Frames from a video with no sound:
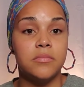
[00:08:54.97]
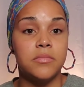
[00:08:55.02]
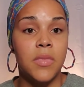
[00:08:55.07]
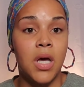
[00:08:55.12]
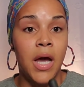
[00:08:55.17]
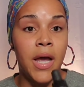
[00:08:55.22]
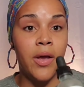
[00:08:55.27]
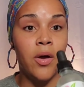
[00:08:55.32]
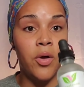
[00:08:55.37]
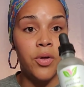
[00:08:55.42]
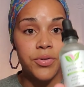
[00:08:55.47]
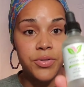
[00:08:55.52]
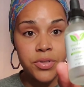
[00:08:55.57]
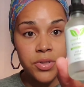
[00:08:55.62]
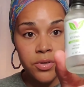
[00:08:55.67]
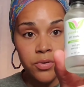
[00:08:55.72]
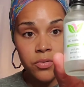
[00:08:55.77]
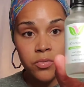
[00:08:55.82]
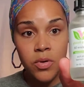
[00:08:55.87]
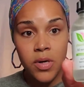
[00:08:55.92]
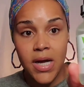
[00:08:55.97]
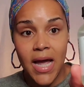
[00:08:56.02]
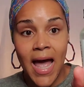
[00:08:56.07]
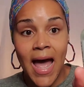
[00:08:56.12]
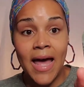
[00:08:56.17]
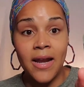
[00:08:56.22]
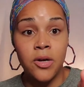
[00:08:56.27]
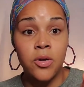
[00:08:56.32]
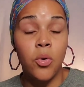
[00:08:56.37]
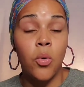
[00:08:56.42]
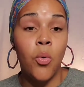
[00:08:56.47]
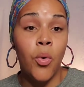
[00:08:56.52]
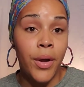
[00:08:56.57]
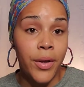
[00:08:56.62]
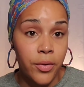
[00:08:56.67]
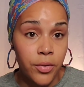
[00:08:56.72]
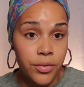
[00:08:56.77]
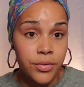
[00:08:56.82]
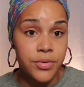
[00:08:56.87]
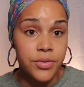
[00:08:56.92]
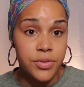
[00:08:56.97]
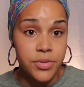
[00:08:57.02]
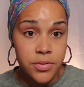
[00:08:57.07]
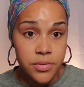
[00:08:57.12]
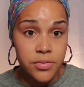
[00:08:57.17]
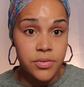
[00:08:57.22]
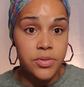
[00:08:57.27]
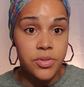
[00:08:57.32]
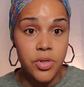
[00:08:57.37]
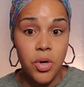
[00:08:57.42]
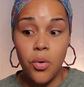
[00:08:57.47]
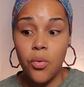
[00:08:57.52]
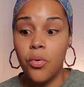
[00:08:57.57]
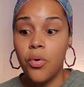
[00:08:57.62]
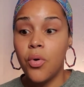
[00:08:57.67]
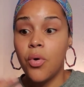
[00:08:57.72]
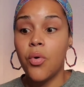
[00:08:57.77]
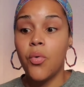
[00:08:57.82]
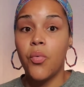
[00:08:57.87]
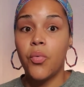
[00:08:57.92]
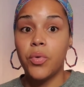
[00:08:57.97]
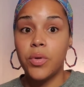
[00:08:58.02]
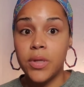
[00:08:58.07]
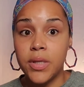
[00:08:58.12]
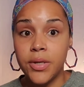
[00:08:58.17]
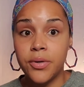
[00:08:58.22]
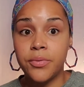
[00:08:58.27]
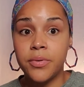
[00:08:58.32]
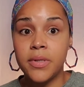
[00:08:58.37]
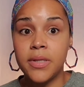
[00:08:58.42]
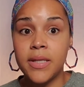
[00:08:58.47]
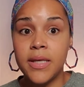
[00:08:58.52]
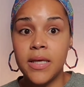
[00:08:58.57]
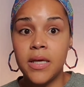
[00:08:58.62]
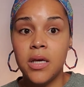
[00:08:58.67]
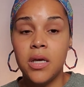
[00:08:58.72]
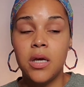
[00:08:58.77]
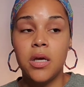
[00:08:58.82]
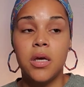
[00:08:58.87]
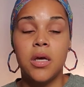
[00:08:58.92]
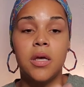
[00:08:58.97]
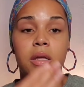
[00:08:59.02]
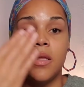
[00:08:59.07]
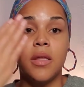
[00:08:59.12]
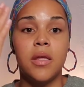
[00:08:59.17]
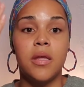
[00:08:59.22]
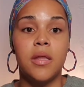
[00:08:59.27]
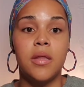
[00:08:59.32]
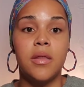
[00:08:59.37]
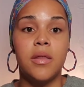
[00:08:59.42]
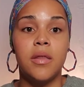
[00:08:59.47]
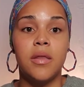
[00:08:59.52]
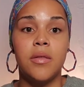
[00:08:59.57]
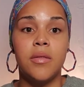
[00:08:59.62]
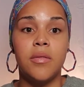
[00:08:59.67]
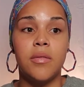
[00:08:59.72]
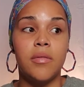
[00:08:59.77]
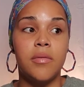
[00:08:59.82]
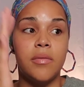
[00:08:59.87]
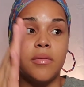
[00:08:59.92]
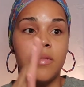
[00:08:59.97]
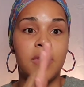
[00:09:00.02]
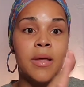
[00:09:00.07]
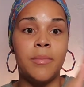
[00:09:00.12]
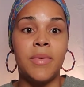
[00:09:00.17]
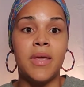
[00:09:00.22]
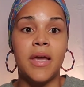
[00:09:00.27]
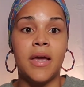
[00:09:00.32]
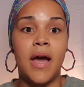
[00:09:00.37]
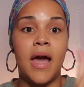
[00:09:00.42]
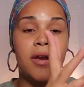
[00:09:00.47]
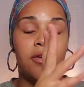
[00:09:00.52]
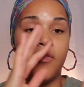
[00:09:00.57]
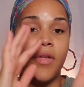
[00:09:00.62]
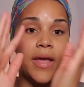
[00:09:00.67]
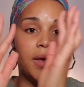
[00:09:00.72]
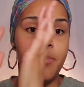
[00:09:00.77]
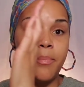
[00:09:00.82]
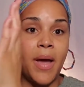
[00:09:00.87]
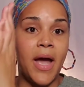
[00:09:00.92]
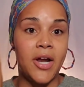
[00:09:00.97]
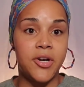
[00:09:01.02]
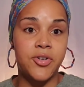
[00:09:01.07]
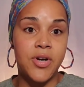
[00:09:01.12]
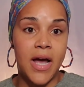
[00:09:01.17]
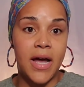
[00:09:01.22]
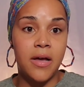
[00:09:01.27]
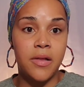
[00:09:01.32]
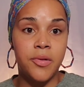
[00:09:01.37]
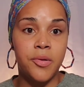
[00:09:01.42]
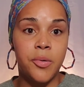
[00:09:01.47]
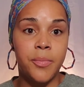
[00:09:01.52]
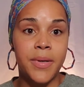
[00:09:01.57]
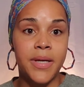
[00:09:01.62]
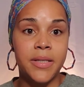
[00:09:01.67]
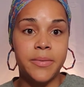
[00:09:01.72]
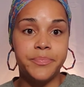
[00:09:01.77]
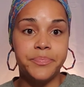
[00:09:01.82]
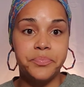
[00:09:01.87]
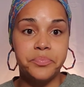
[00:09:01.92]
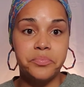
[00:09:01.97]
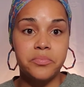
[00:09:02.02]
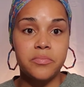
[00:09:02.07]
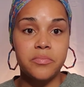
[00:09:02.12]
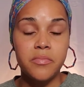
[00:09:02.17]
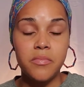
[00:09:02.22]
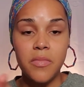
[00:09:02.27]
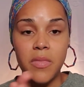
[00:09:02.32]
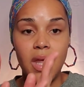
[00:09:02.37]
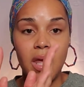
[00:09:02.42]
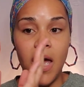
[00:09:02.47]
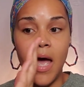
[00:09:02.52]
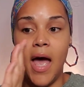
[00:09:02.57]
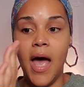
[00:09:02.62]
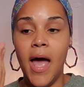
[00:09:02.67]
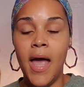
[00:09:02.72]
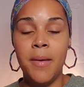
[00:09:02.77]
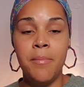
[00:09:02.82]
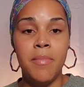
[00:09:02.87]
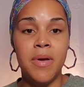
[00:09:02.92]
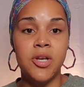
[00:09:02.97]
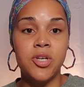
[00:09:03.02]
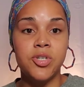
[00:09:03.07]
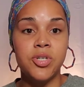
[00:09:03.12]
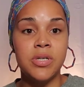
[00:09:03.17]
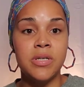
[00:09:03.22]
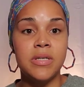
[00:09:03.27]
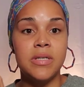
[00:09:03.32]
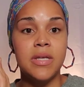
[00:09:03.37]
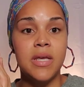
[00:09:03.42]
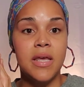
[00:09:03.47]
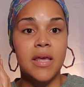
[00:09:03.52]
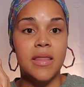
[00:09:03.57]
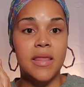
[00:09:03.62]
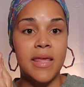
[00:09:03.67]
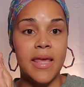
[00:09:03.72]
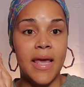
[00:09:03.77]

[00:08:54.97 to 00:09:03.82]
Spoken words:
I also add an oil. So literally, let me kind of like backtrack a little bit. I mentioned the